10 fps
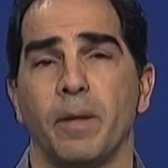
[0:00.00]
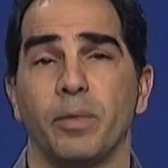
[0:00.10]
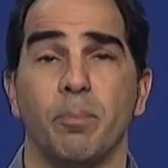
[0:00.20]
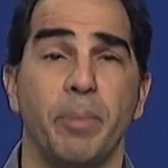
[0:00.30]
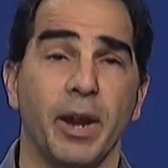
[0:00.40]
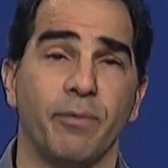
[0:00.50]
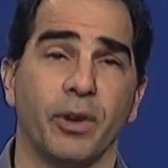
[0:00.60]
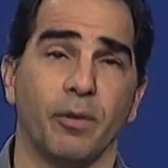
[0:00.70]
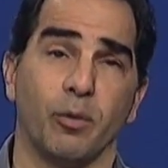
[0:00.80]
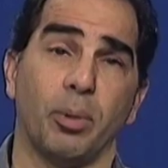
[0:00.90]
The
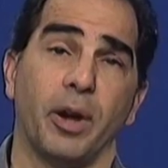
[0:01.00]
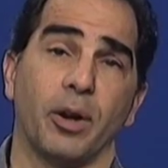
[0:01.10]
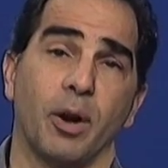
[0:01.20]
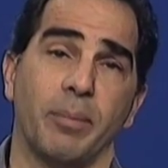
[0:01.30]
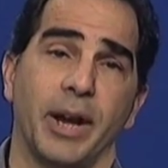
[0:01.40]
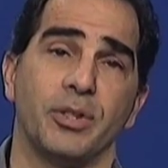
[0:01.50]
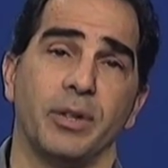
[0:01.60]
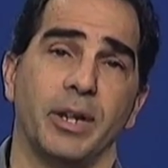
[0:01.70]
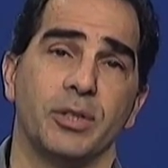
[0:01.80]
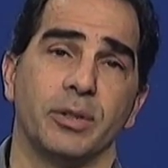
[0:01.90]
benefit of applying our
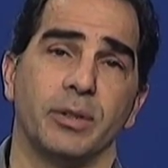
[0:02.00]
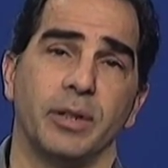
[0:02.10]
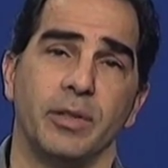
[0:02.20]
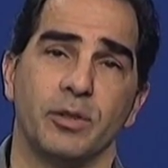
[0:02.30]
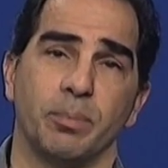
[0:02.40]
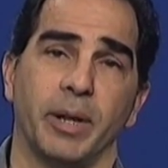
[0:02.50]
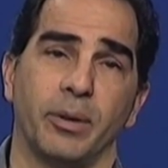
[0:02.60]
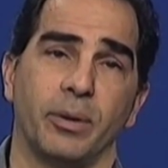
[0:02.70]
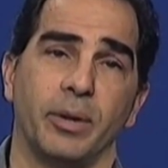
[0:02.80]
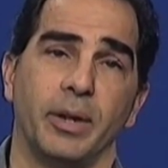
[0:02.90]
imagination in this manner